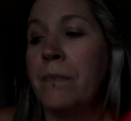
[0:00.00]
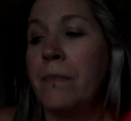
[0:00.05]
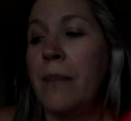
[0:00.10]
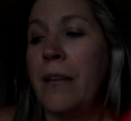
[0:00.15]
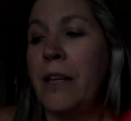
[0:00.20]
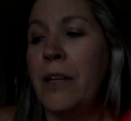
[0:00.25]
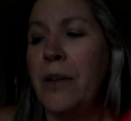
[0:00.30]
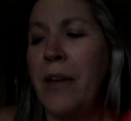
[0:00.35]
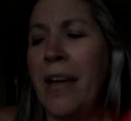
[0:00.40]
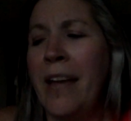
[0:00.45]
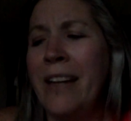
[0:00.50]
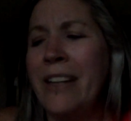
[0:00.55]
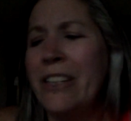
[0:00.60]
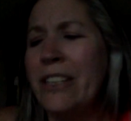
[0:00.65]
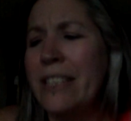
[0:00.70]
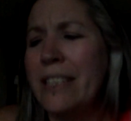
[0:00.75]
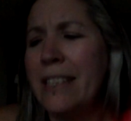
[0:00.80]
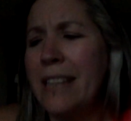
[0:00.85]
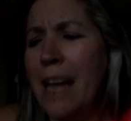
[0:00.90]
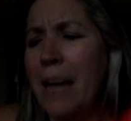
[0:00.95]
And you can't
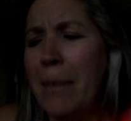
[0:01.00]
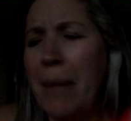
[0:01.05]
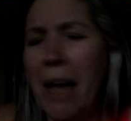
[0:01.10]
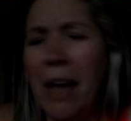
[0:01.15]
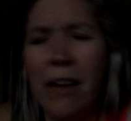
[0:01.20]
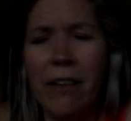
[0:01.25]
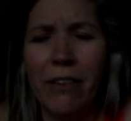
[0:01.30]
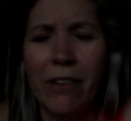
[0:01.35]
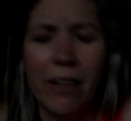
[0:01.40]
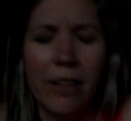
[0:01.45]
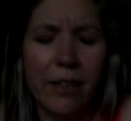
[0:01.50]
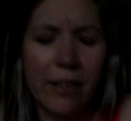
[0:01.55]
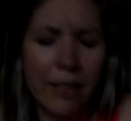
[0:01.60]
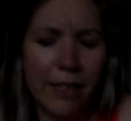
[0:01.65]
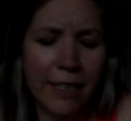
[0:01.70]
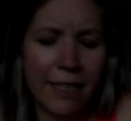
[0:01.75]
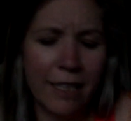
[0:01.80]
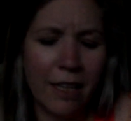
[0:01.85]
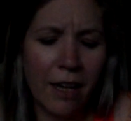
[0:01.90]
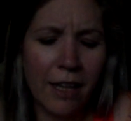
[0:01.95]
just snap out of it.
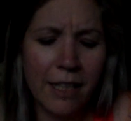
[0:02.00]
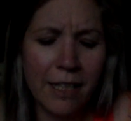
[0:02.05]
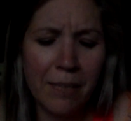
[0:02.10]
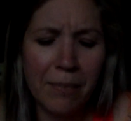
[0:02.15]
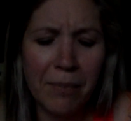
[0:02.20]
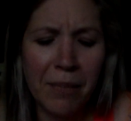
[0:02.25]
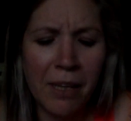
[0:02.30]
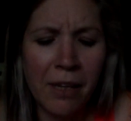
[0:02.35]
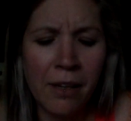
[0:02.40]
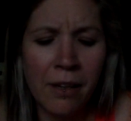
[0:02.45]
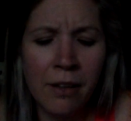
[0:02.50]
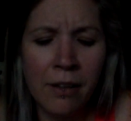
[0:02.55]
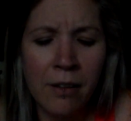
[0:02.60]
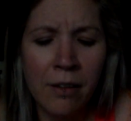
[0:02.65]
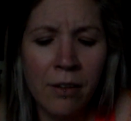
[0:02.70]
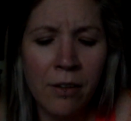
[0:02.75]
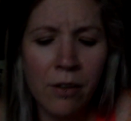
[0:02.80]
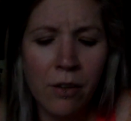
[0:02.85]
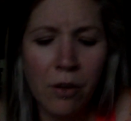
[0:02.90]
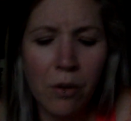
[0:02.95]
It's not
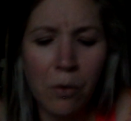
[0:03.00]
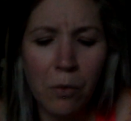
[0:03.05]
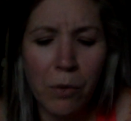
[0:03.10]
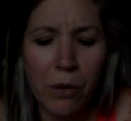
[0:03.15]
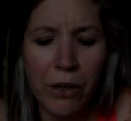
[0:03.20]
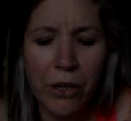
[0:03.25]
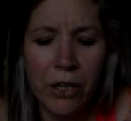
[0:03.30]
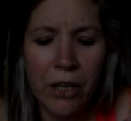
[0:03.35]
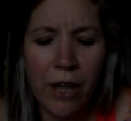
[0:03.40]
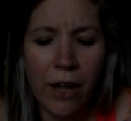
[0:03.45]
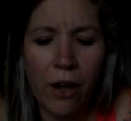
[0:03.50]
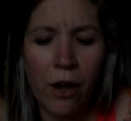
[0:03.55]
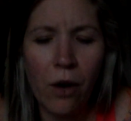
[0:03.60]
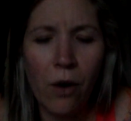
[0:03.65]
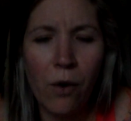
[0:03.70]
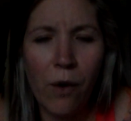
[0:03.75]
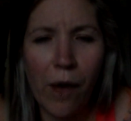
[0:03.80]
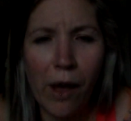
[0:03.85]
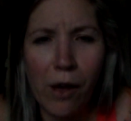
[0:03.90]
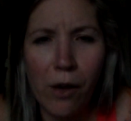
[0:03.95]
something where you're like,
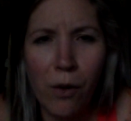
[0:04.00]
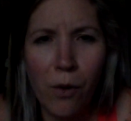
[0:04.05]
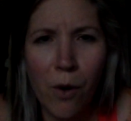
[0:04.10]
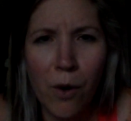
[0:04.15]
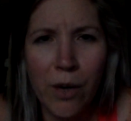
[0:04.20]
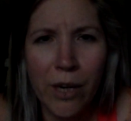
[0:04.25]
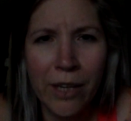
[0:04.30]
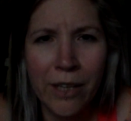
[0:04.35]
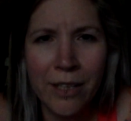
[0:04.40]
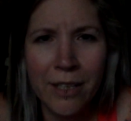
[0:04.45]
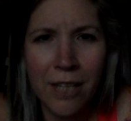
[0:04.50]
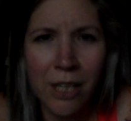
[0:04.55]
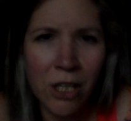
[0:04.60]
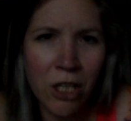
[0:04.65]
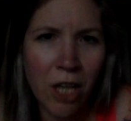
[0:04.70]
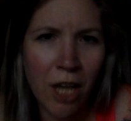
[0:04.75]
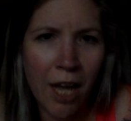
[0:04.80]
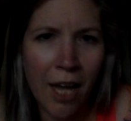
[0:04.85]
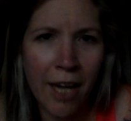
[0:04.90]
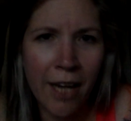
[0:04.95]
oh, okay, I'll go out in the
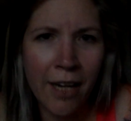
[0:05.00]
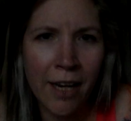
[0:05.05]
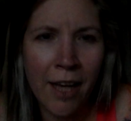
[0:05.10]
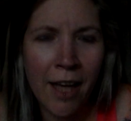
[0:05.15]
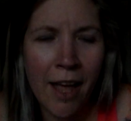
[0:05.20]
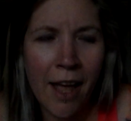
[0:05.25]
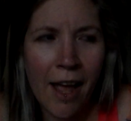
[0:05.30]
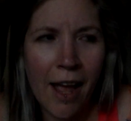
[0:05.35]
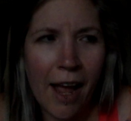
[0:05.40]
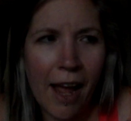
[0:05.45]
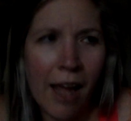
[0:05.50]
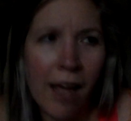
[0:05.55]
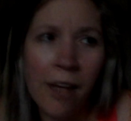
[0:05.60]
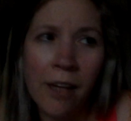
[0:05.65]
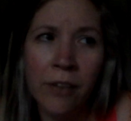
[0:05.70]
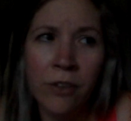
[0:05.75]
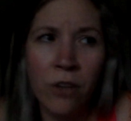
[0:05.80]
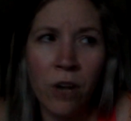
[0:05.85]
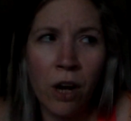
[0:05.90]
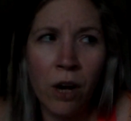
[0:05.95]
sunshine
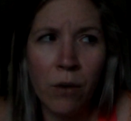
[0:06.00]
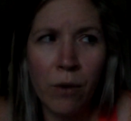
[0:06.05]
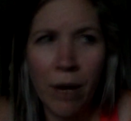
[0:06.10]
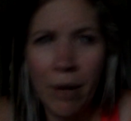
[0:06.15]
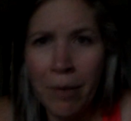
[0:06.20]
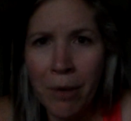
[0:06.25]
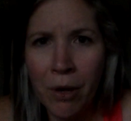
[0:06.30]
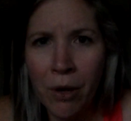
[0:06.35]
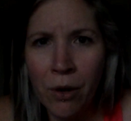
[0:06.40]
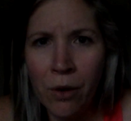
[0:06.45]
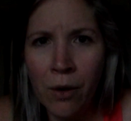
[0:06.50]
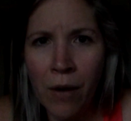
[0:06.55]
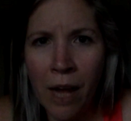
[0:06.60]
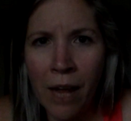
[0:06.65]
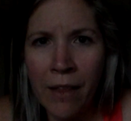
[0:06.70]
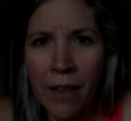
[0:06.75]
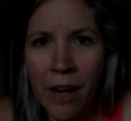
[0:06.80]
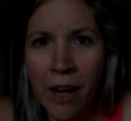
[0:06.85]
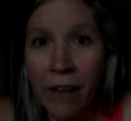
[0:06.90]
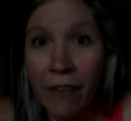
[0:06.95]
and draw a rainbow
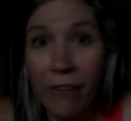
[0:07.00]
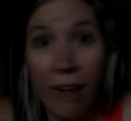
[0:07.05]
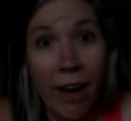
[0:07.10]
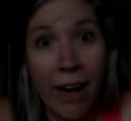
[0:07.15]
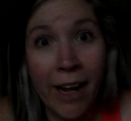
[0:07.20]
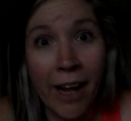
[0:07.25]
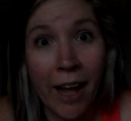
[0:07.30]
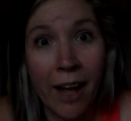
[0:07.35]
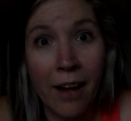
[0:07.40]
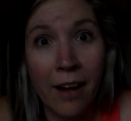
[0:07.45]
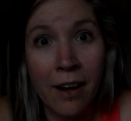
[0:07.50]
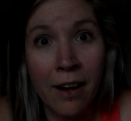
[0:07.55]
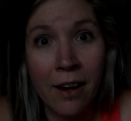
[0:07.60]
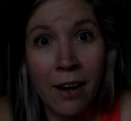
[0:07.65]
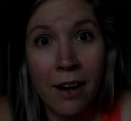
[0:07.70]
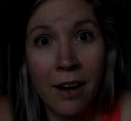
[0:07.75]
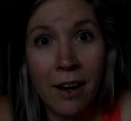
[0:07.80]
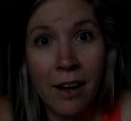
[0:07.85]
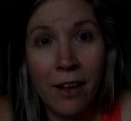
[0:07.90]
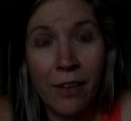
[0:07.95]
and then I'm fine again.
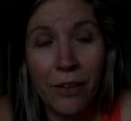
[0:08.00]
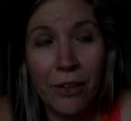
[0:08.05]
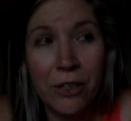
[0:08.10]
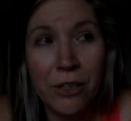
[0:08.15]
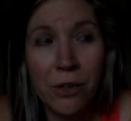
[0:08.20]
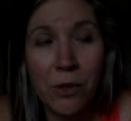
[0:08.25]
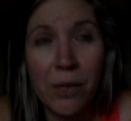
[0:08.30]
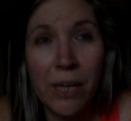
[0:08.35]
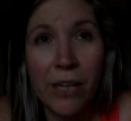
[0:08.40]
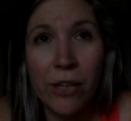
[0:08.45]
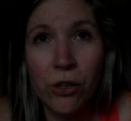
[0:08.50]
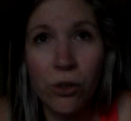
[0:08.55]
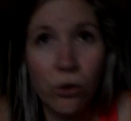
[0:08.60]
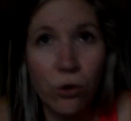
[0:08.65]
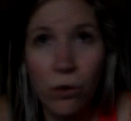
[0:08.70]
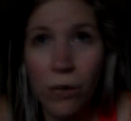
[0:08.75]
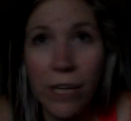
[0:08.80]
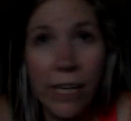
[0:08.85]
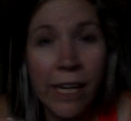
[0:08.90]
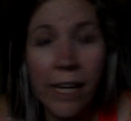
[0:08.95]
There's no like
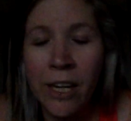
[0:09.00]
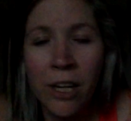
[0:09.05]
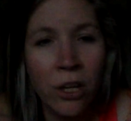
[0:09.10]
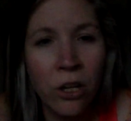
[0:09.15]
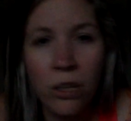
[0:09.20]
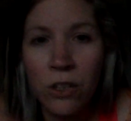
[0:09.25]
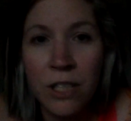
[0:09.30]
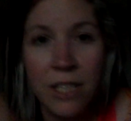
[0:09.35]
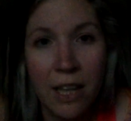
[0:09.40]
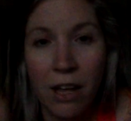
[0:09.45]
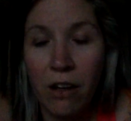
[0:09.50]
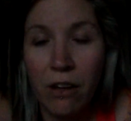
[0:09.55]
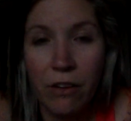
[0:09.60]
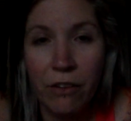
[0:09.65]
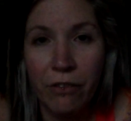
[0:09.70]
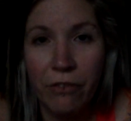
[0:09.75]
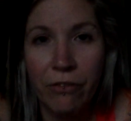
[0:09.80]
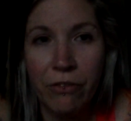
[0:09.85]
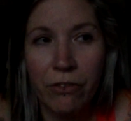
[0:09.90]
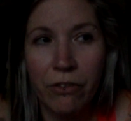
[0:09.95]
tricking
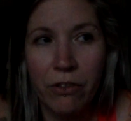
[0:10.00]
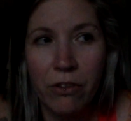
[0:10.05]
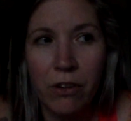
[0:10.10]
yourself